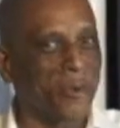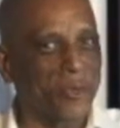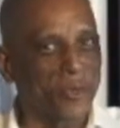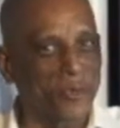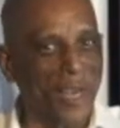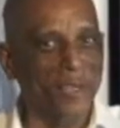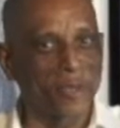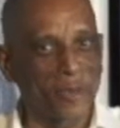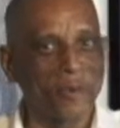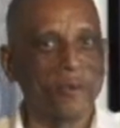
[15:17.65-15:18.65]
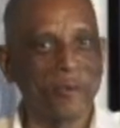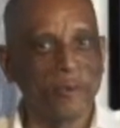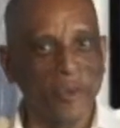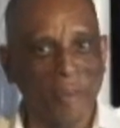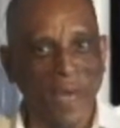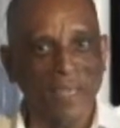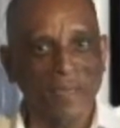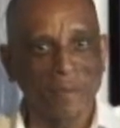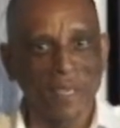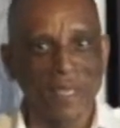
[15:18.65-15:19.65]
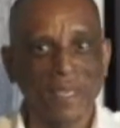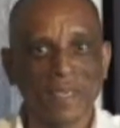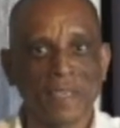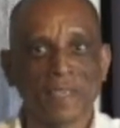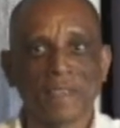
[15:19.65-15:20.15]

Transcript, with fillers: was trying to remind me